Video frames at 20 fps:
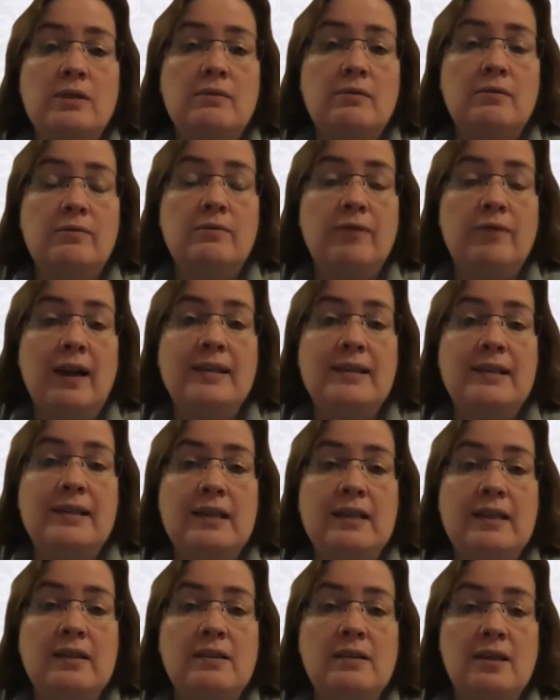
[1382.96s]

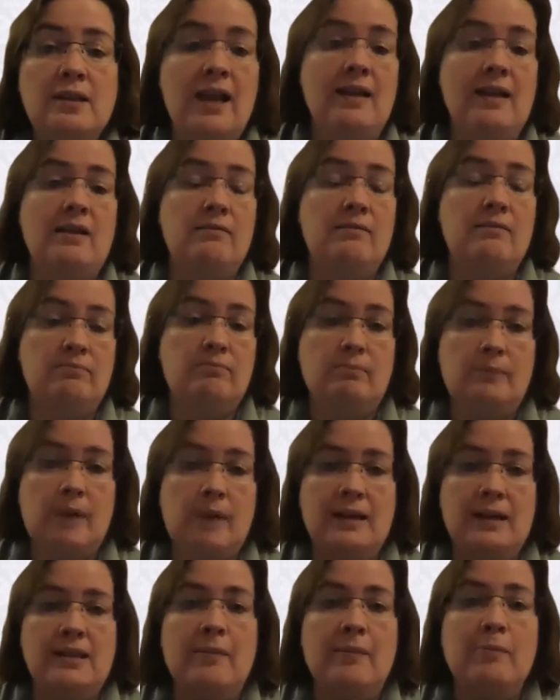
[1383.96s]
findings, like my
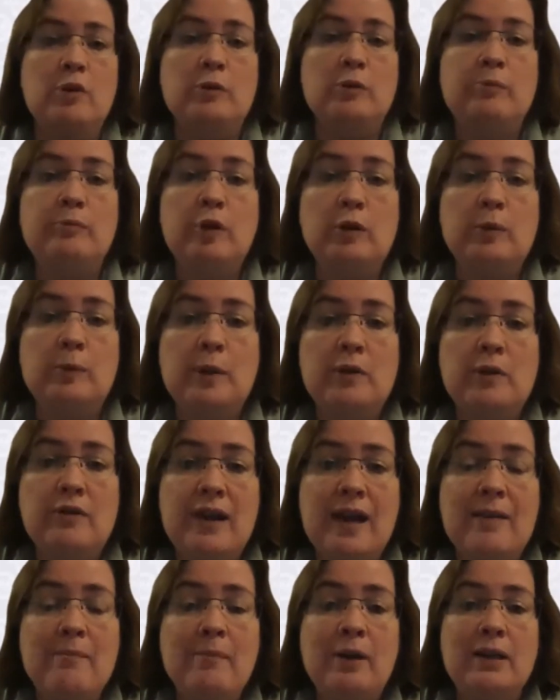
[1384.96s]
example, pulmonary
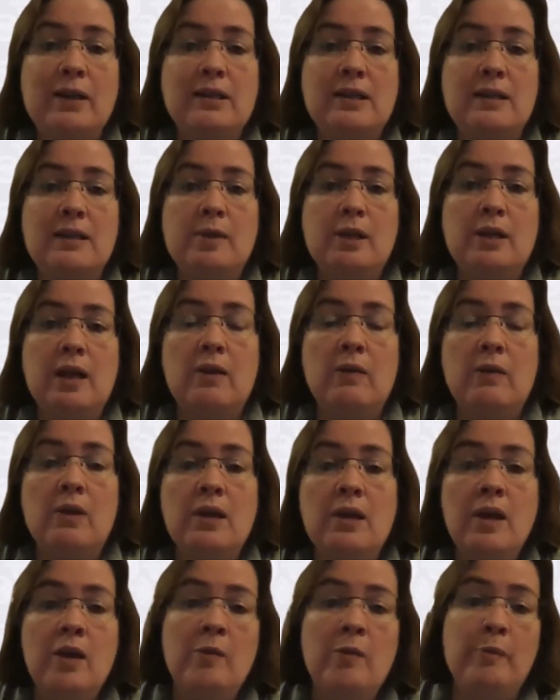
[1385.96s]
embolism,
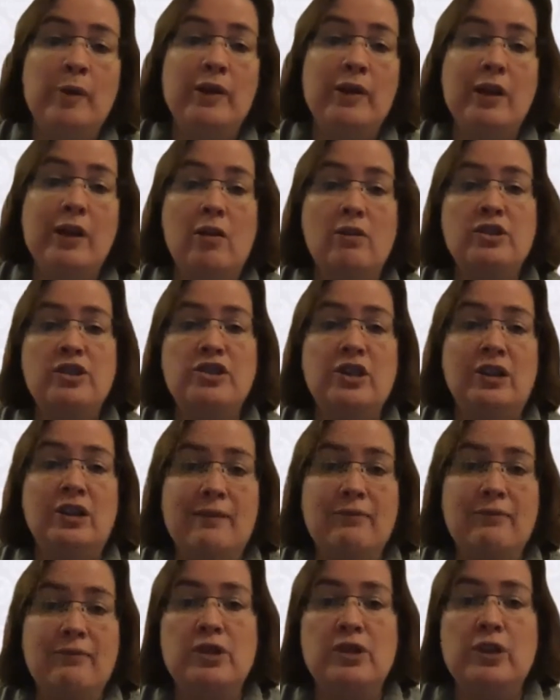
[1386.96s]
but the oxygen
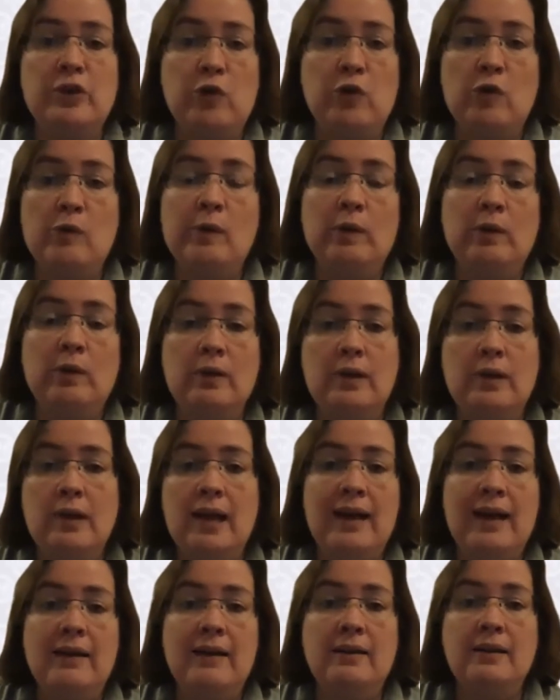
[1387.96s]
levels are normal,
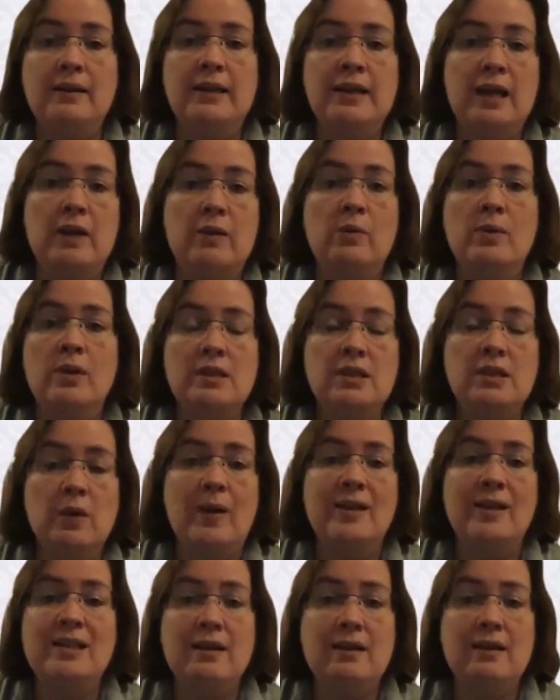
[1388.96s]
so I
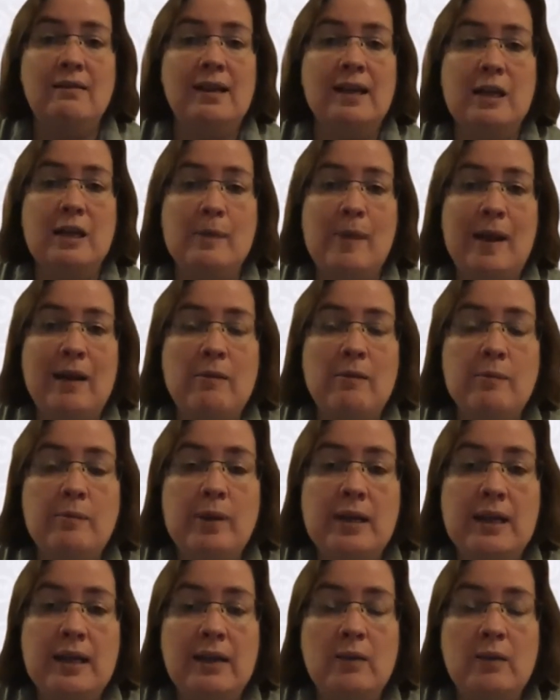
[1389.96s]
didn't think about
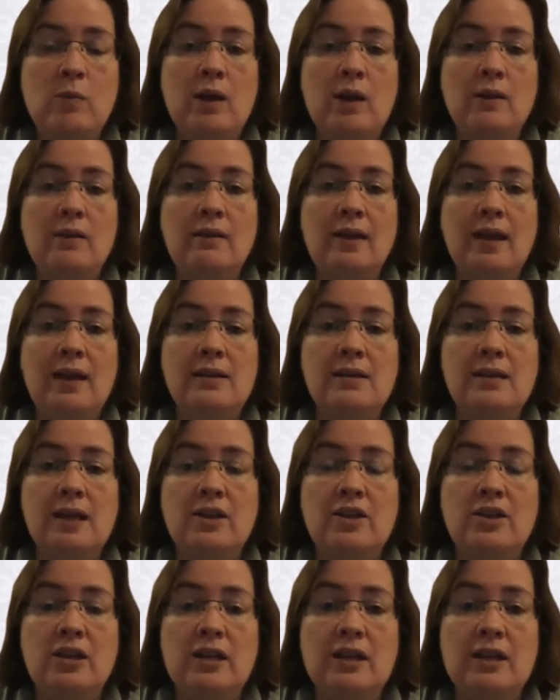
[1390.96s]
PE. Well, that's
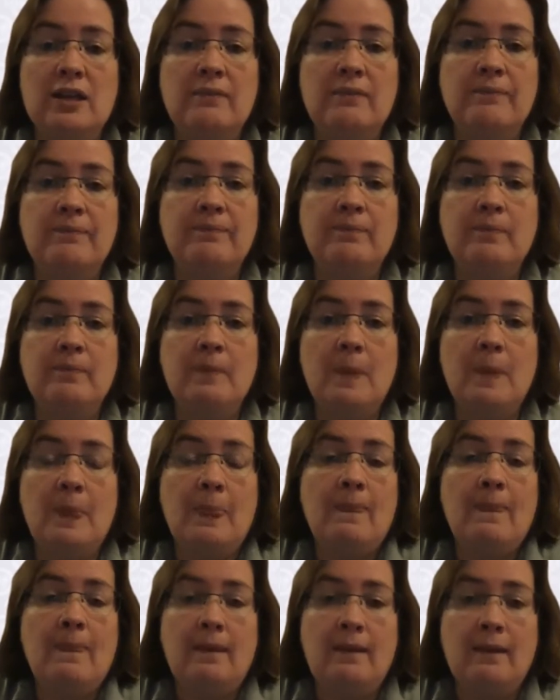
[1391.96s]
actually
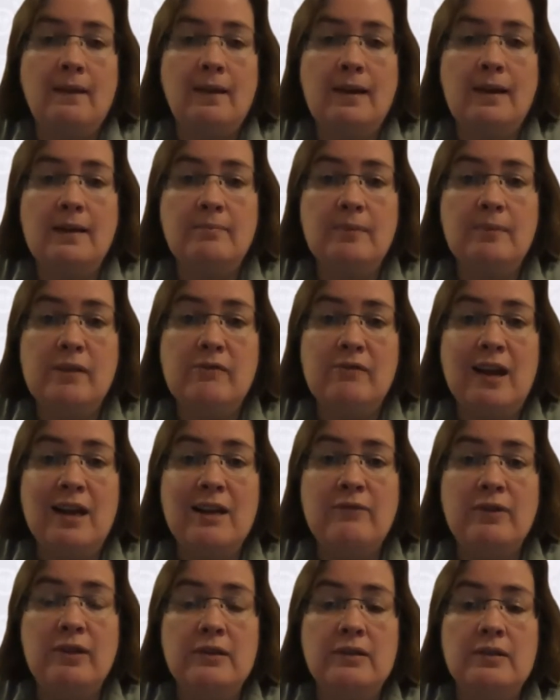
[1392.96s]

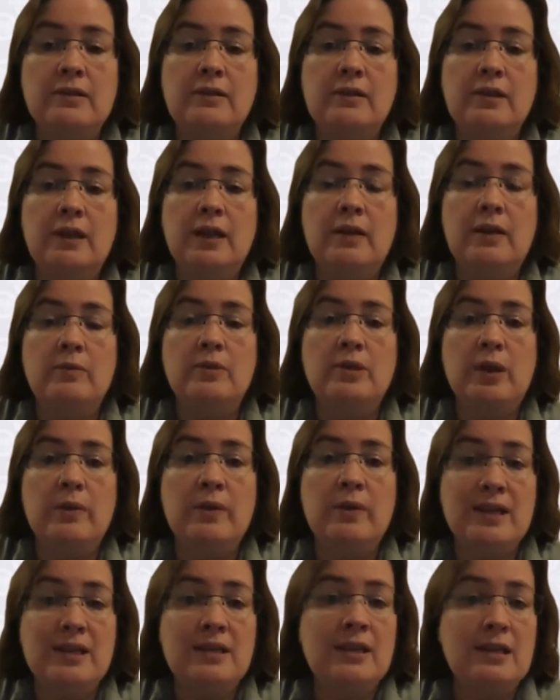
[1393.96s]
irrelevant, so
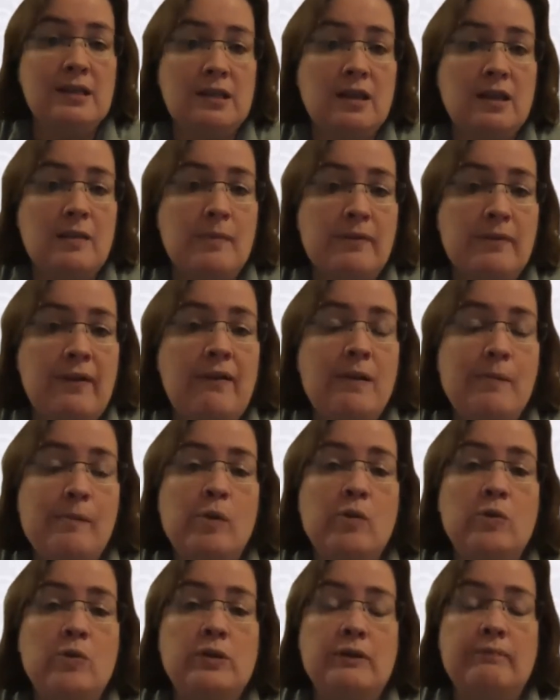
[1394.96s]
these things can be very
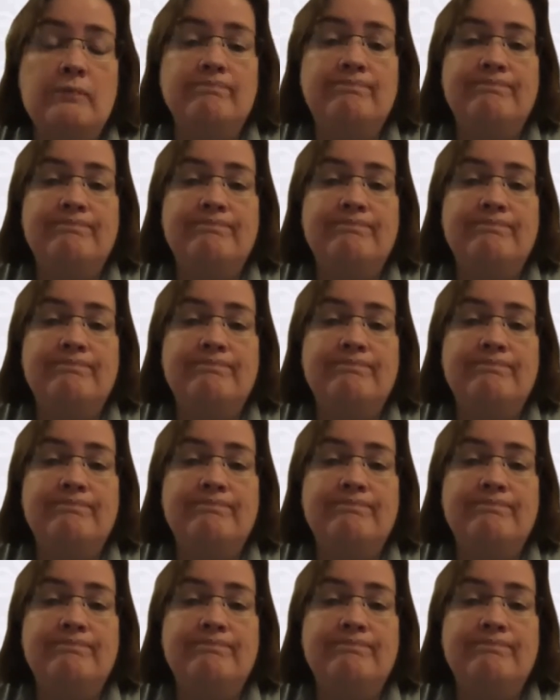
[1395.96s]
important.